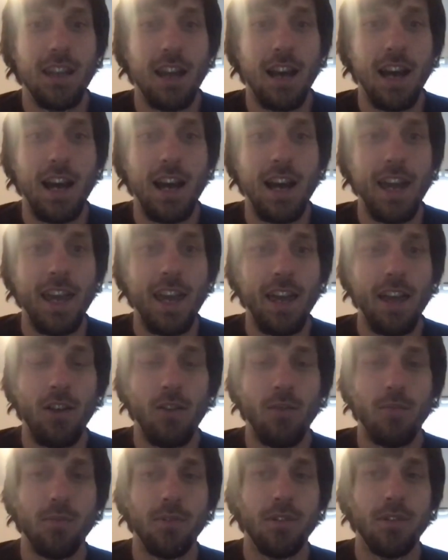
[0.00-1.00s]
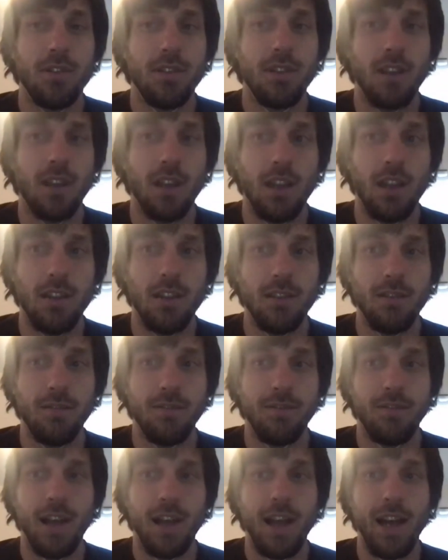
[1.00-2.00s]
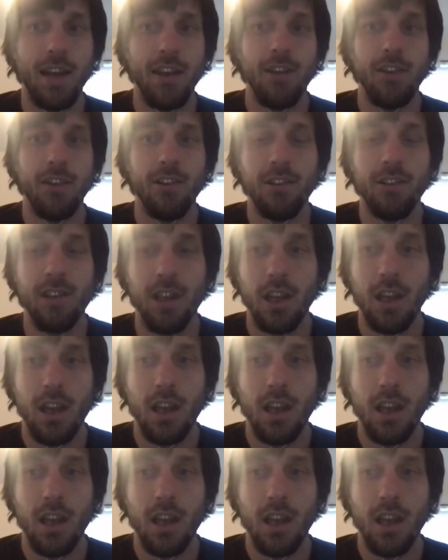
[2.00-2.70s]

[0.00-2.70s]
I helped to file